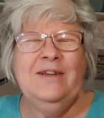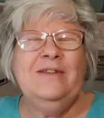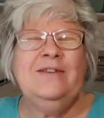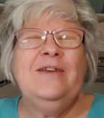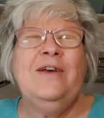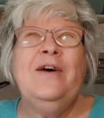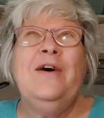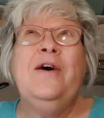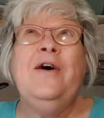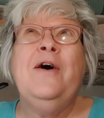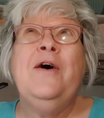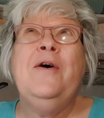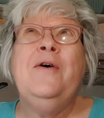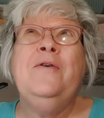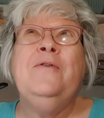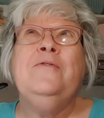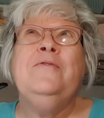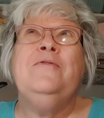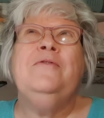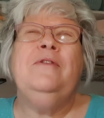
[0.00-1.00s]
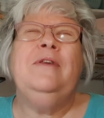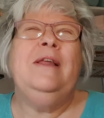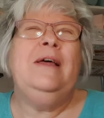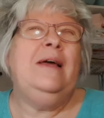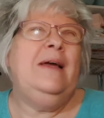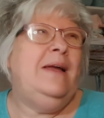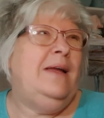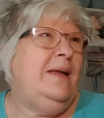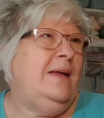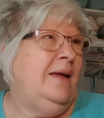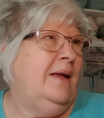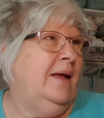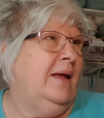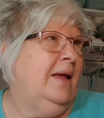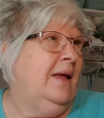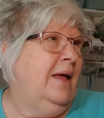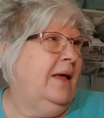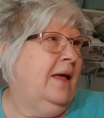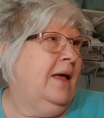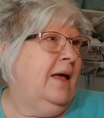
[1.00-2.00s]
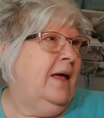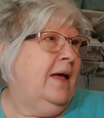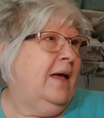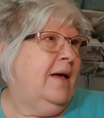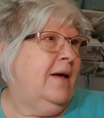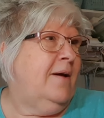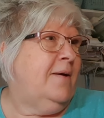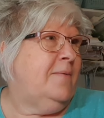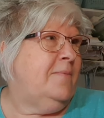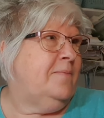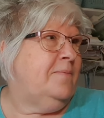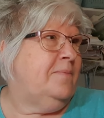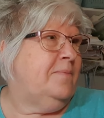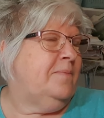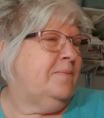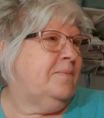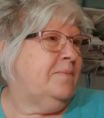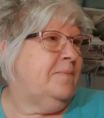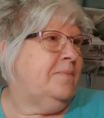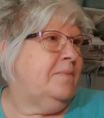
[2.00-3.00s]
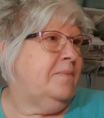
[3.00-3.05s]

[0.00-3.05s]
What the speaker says: So hopefully, I don't